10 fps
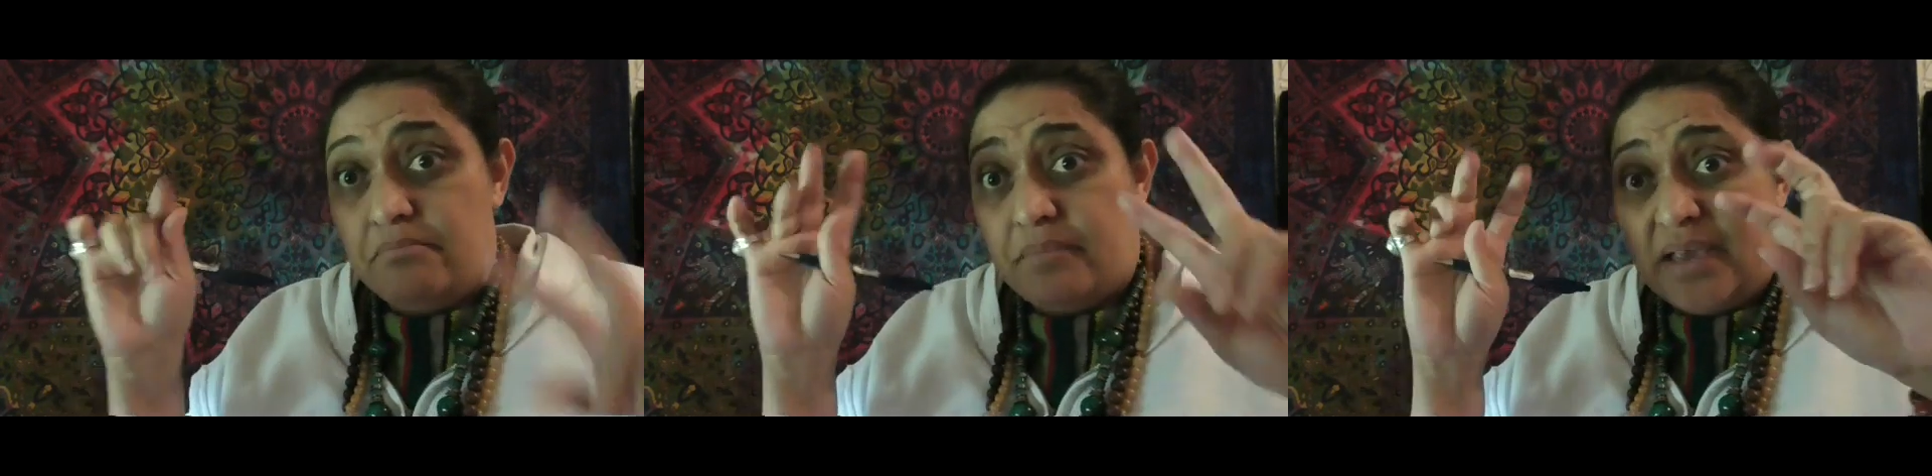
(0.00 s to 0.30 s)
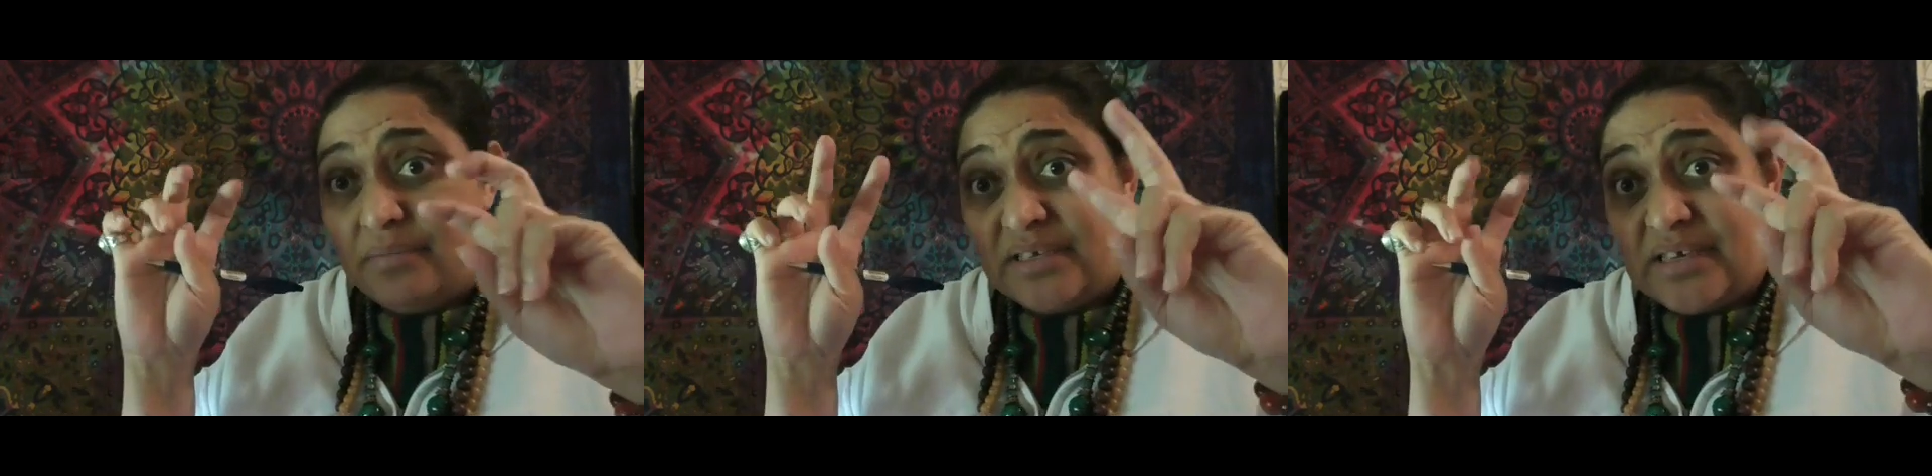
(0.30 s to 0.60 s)

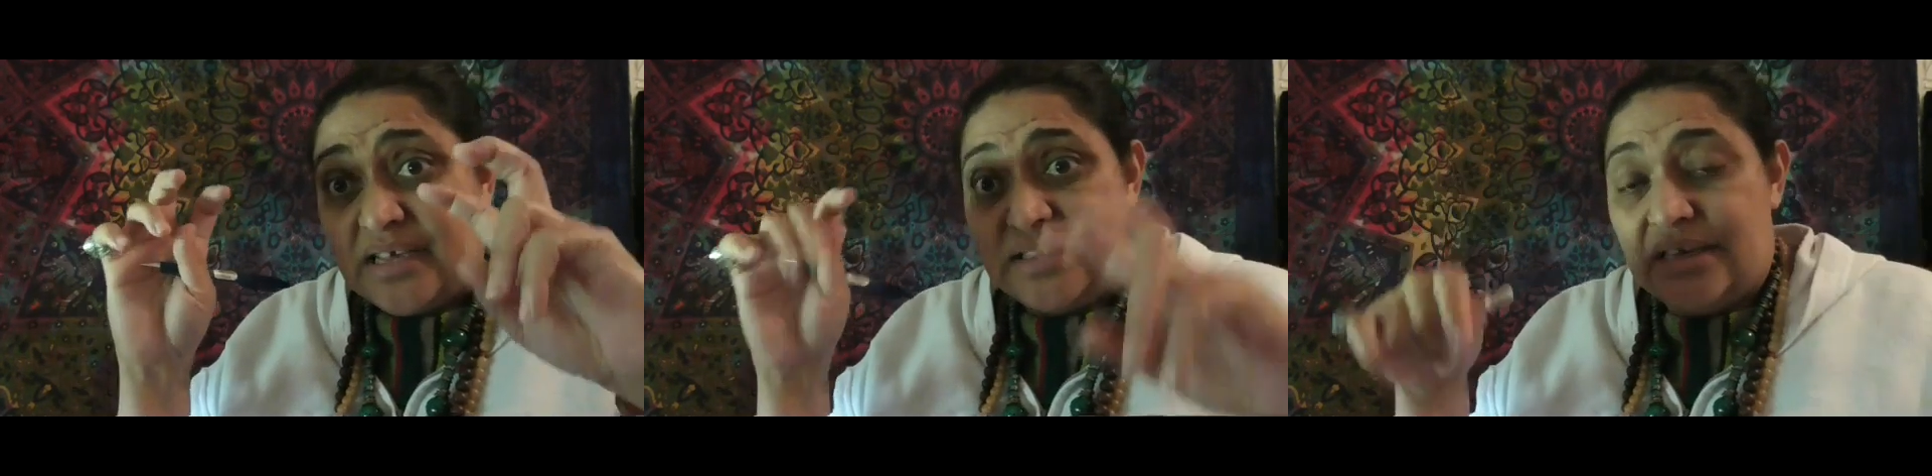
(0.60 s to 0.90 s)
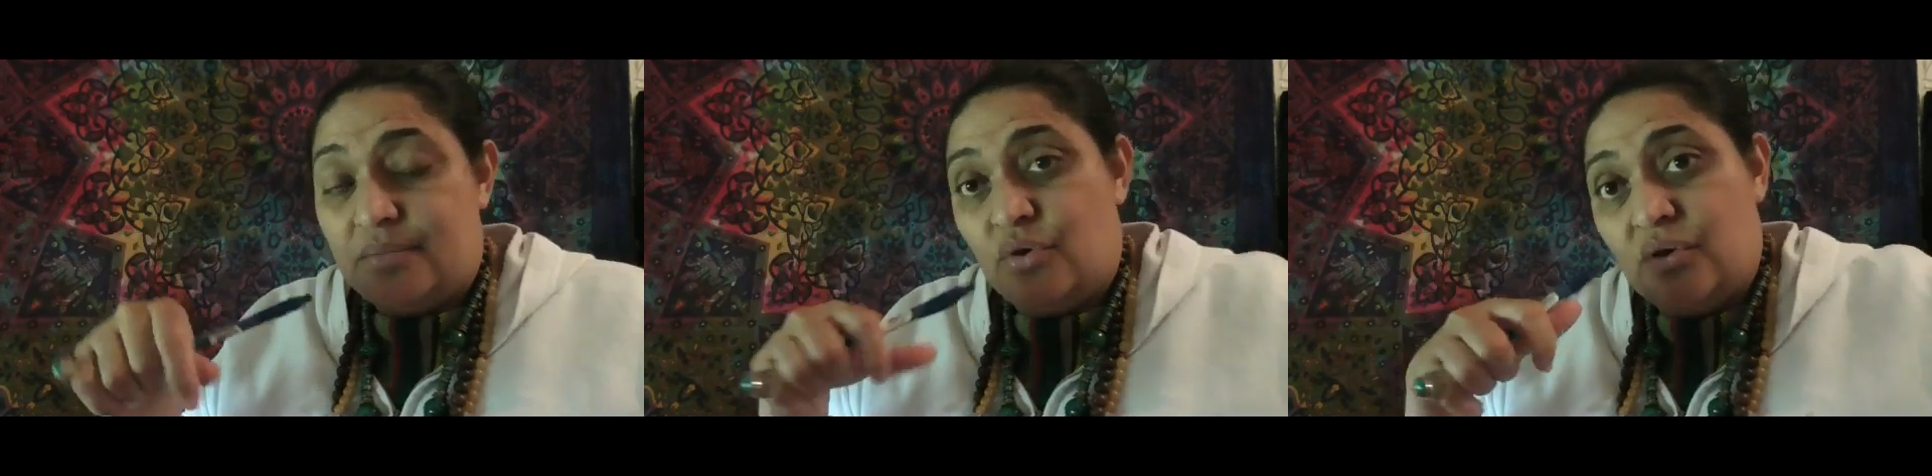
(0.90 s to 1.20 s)
make mistakes
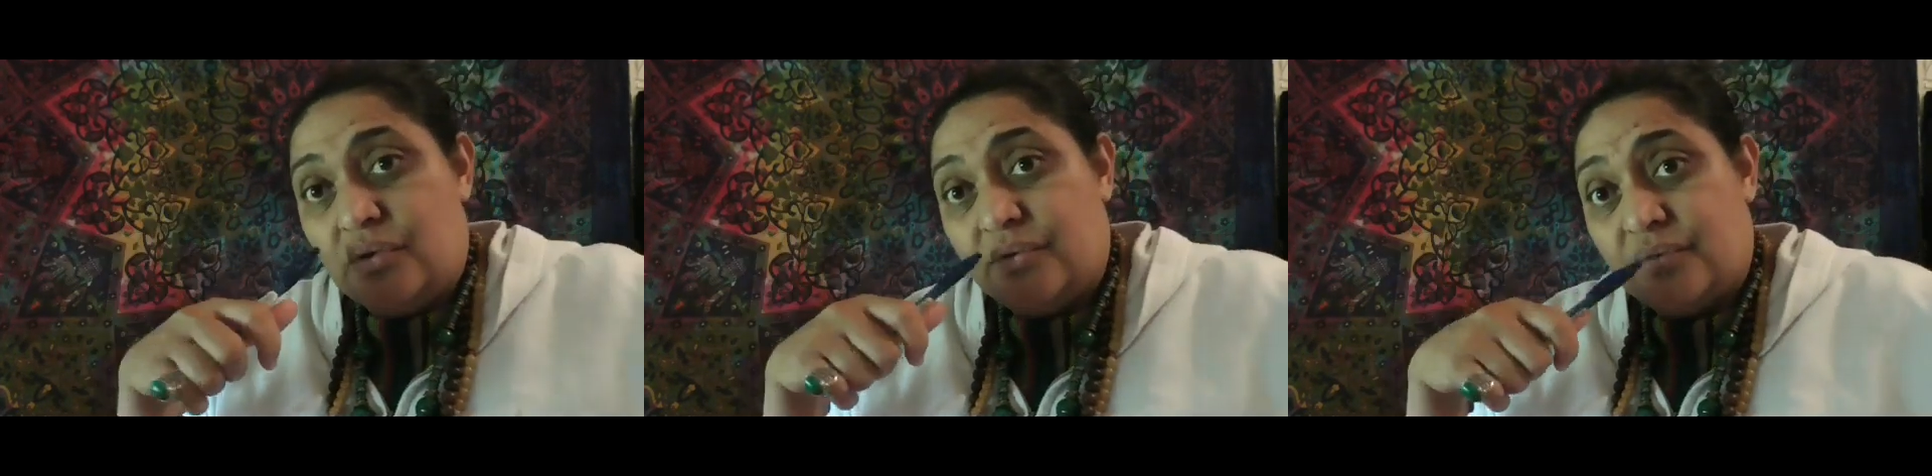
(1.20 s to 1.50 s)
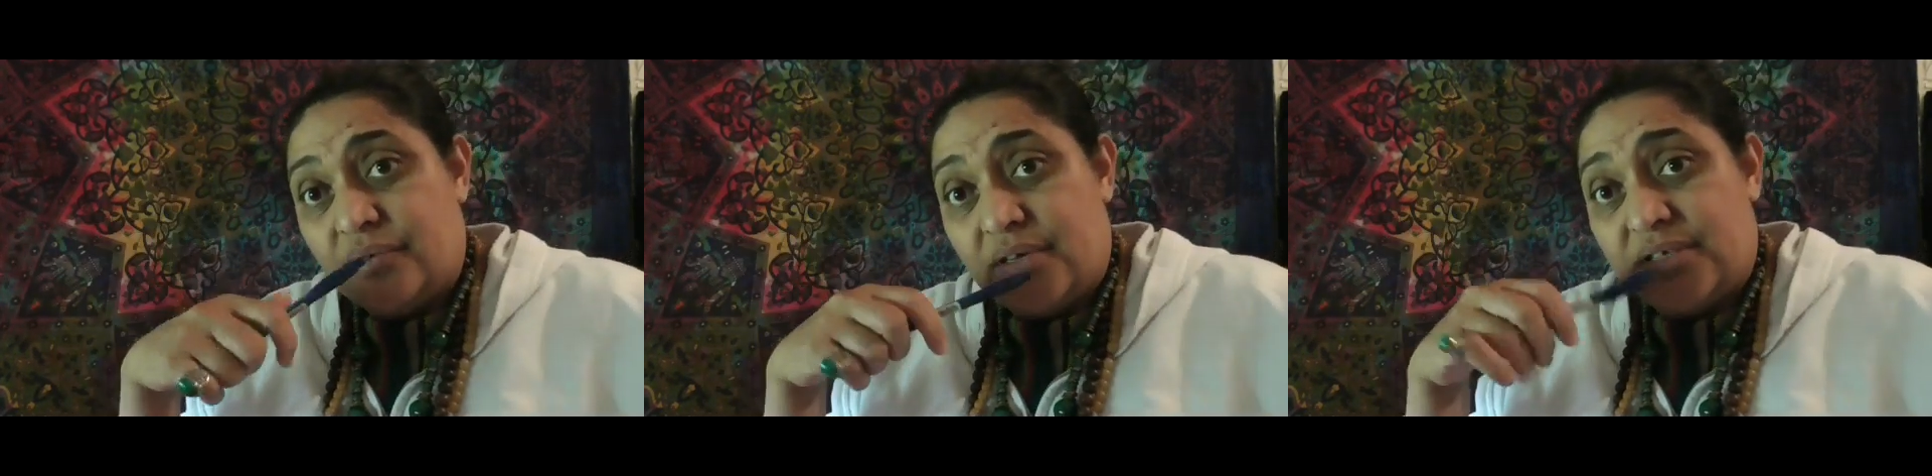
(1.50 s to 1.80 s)
anymore,
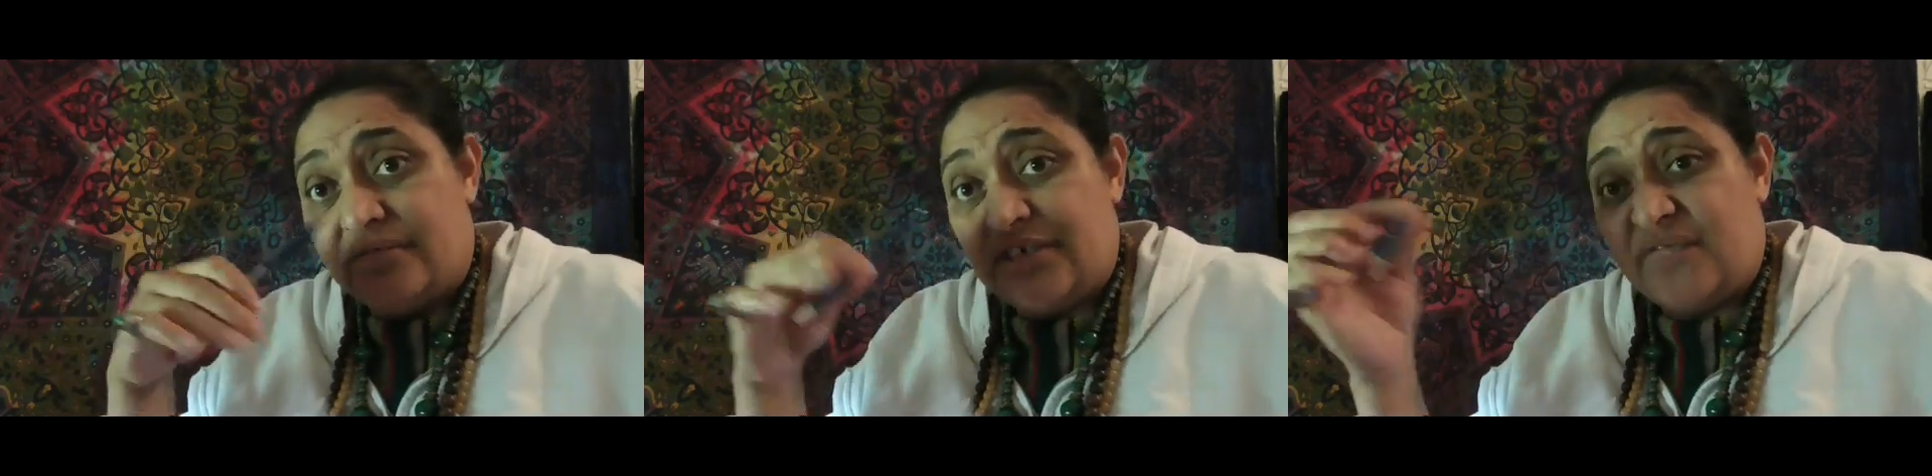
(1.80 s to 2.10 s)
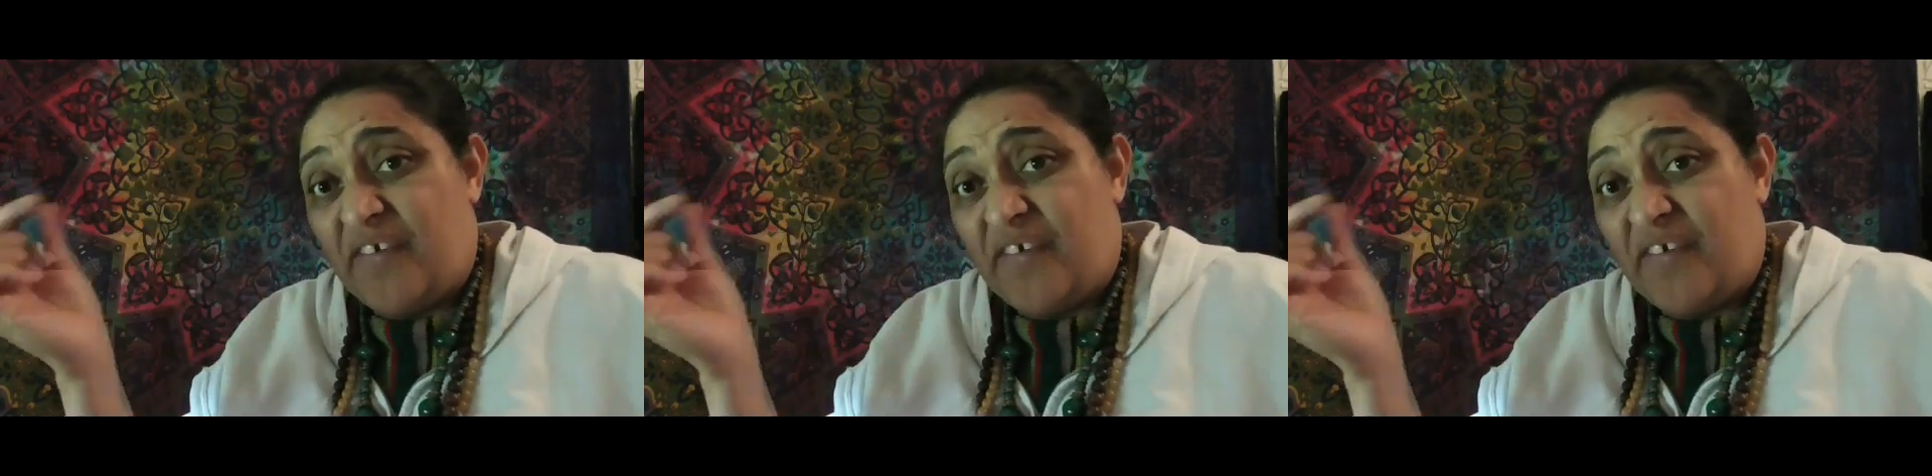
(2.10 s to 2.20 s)
because I've just